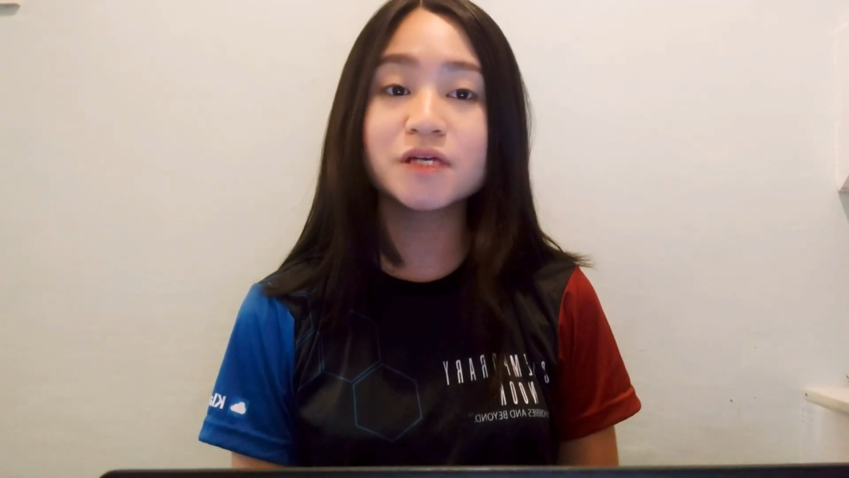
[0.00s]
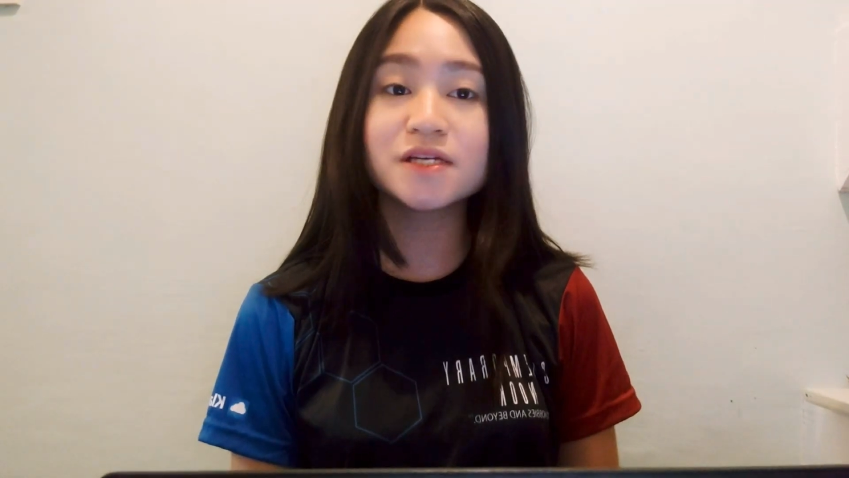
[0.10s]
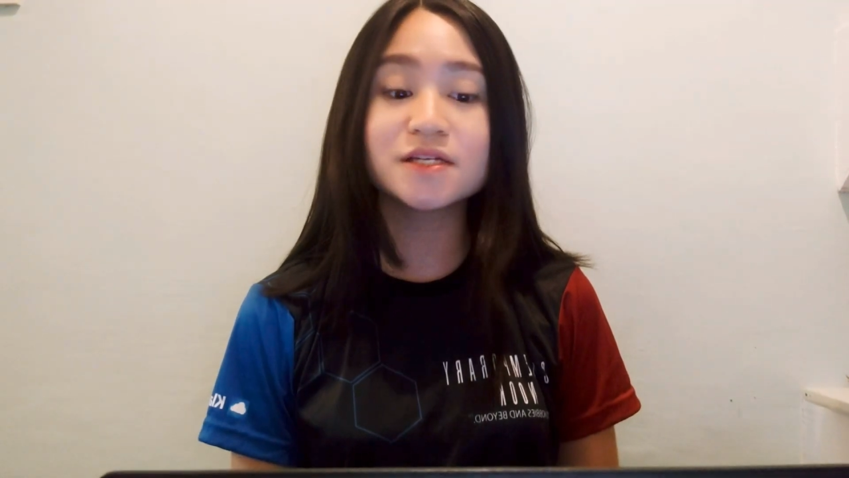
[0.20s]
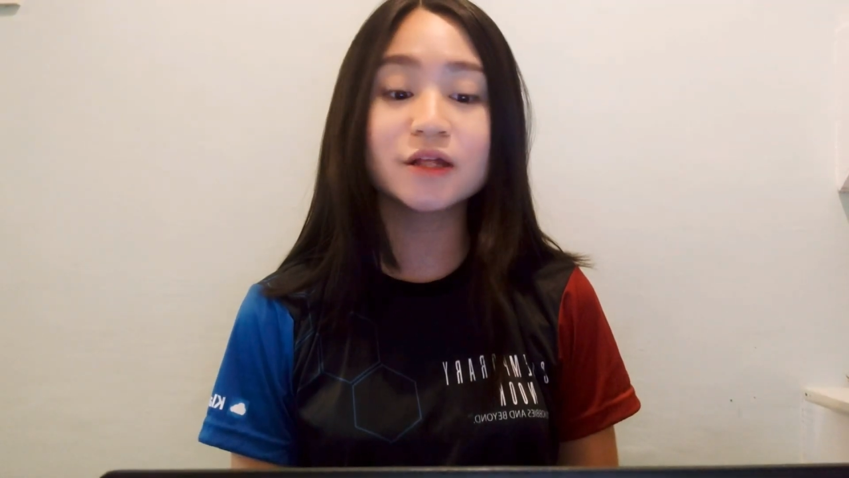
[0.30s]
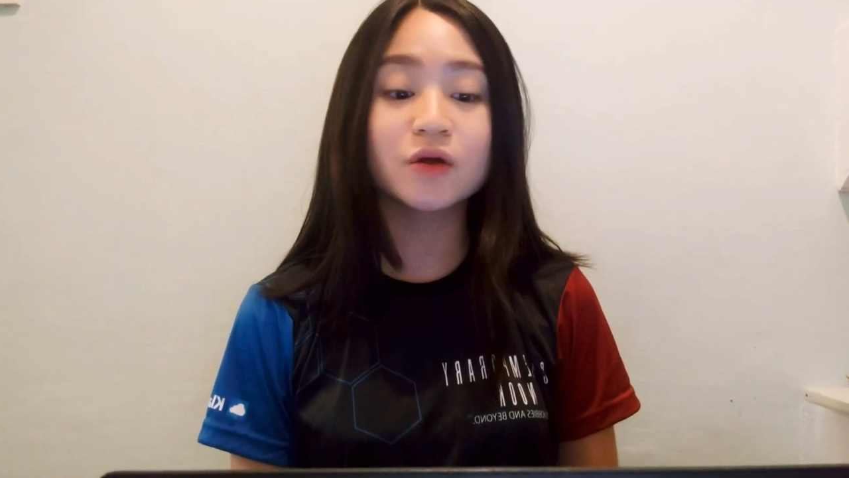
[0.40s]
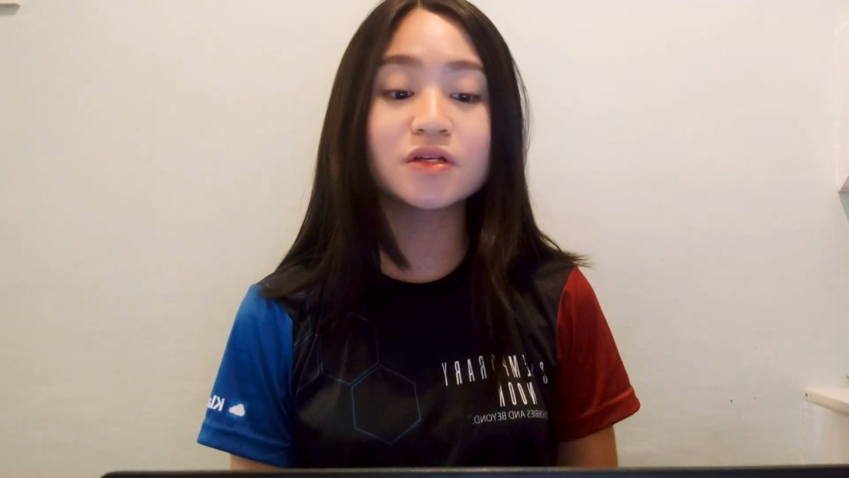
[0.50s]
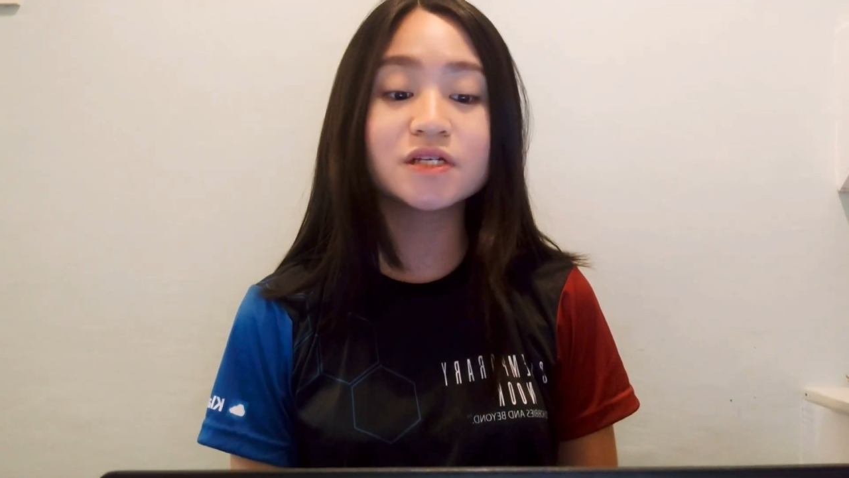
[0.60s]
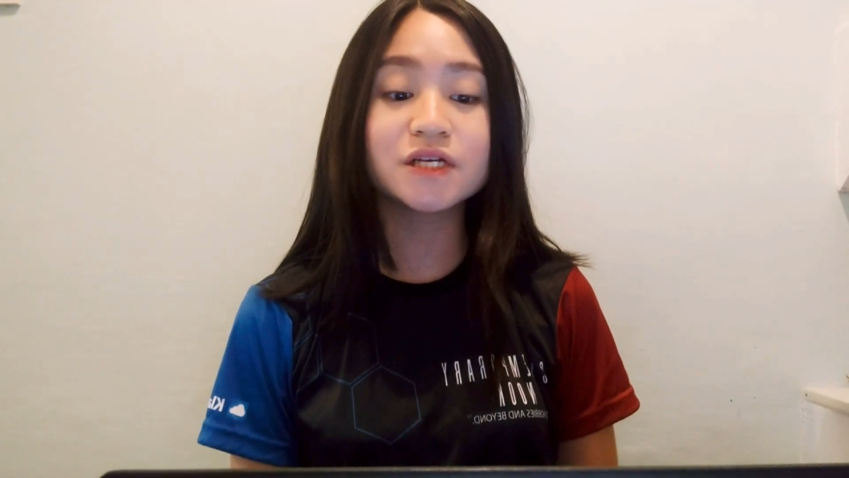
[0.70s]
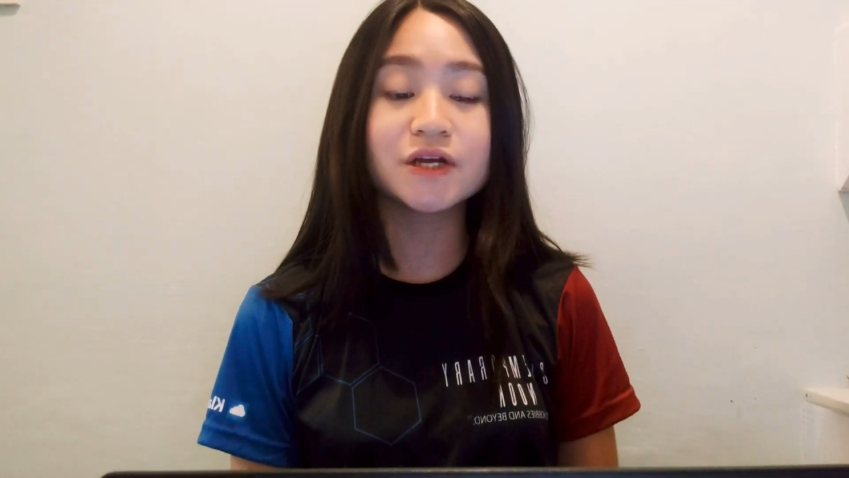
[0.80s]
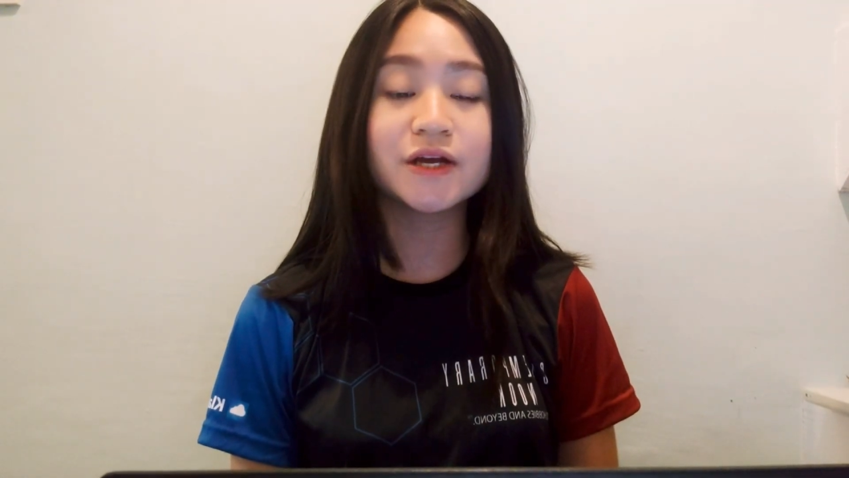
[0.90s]
is still
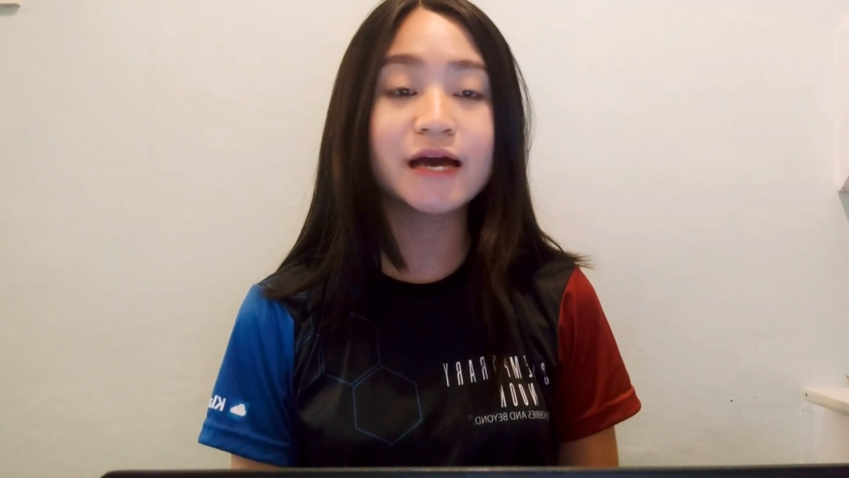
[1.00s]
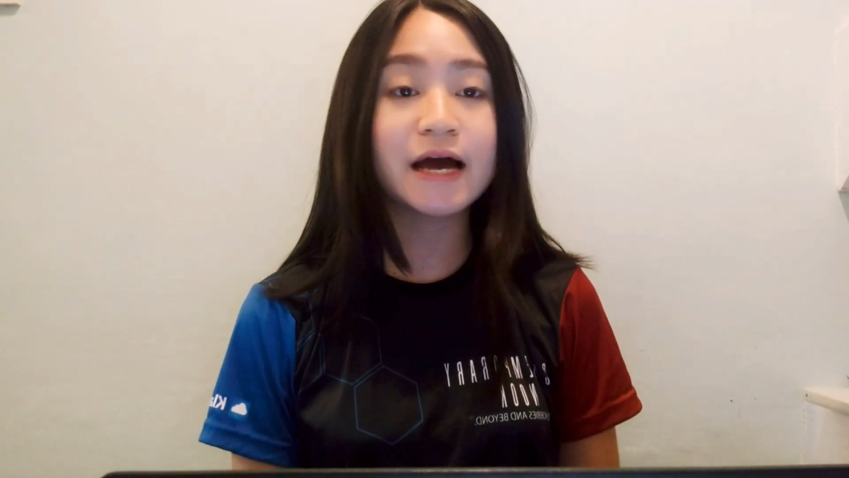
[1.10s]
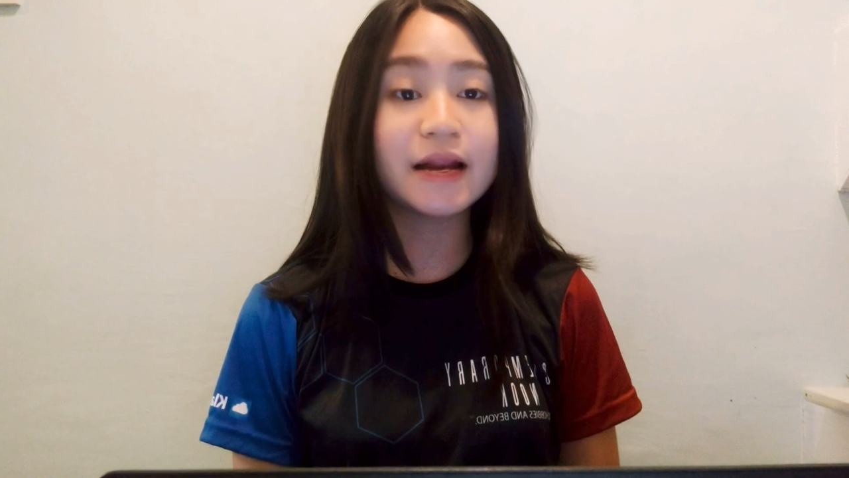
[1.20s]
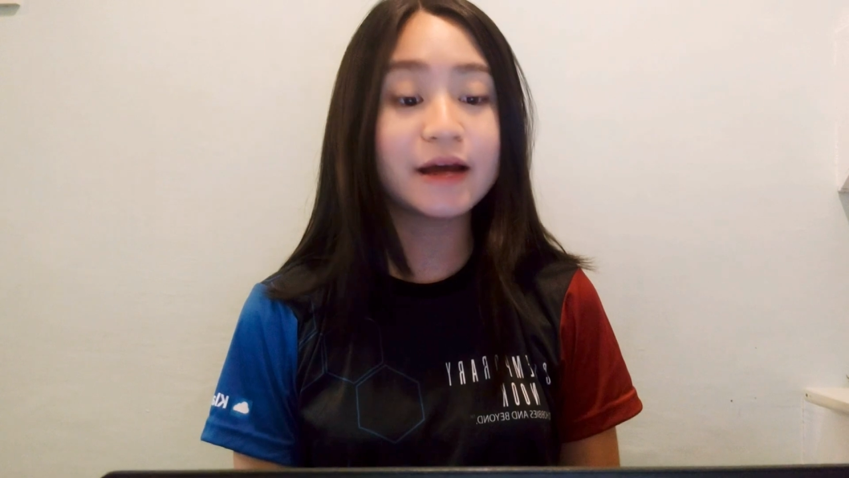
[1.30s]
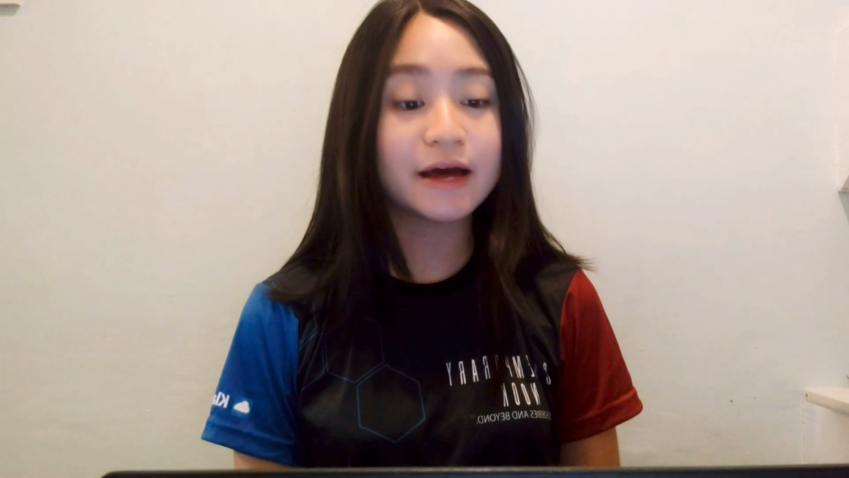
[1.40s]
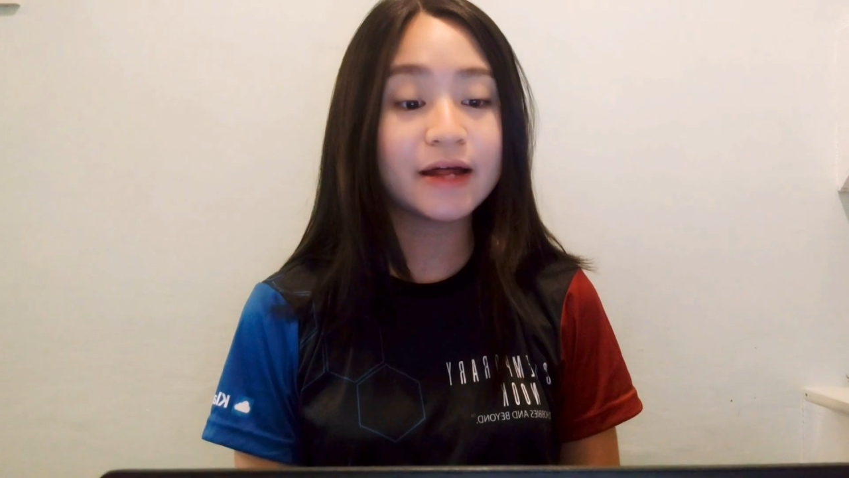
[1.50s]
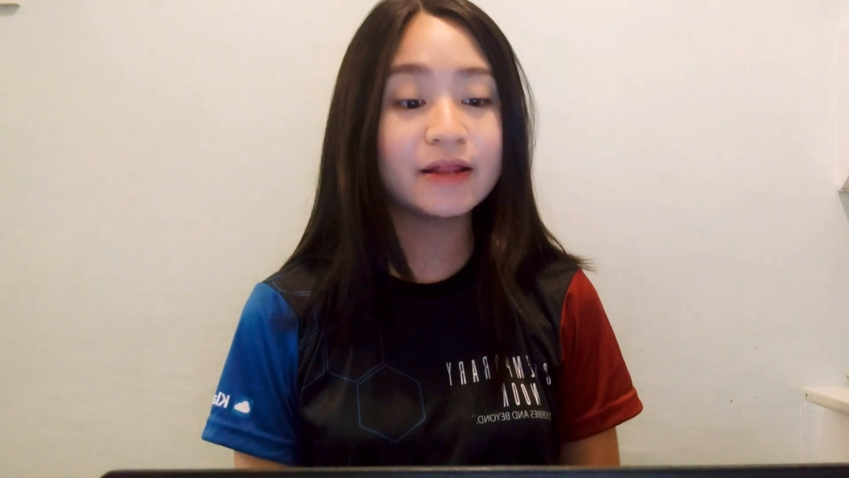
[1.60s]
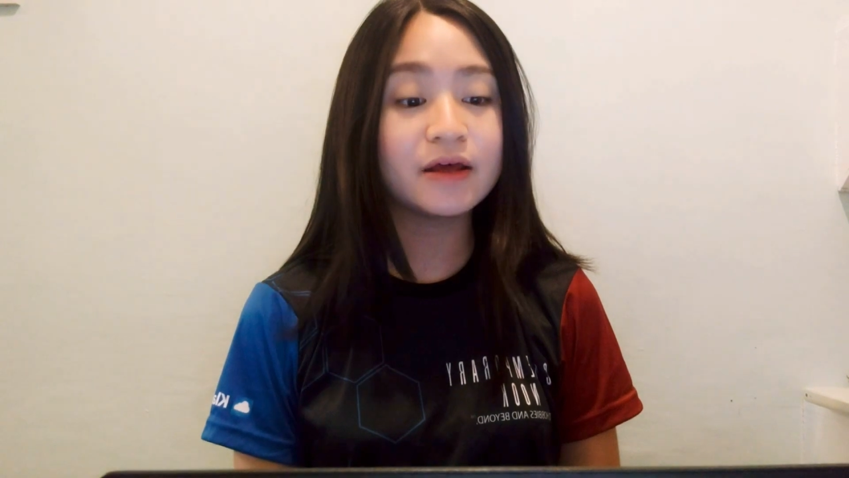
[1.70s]
considered an ad,